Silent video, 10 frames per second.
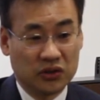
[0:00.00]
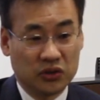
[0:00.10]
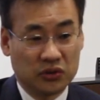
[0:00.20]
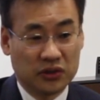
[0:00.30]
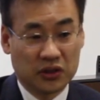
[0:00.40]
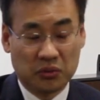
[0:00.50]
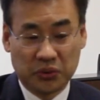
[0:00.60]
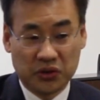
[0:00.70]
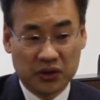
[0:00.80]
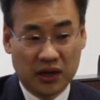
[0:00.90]
to the
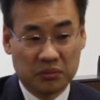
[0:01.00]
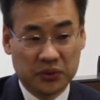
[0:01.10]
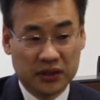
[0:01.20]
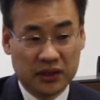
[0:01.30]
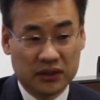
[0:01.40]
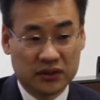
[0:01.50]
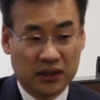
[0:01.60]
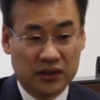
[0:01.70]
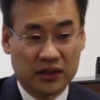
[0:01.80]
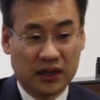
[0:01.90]
computer companies
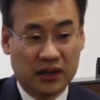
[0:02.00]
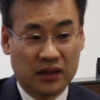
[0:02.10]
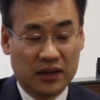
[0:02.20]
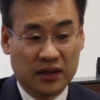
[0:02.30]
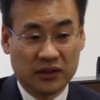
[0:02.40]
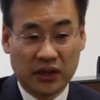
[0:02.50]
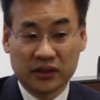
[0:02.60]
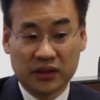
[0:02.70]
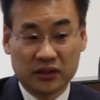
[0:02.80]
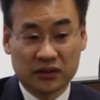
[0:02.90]
and
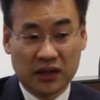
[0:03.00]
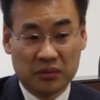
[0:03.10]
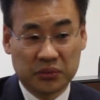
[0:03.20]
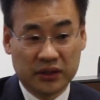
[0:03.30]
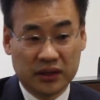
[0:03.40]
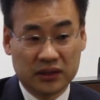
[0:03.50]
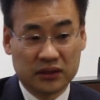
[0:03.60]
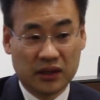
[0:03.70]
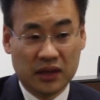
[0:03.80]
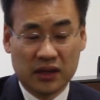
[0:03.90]
technical companies.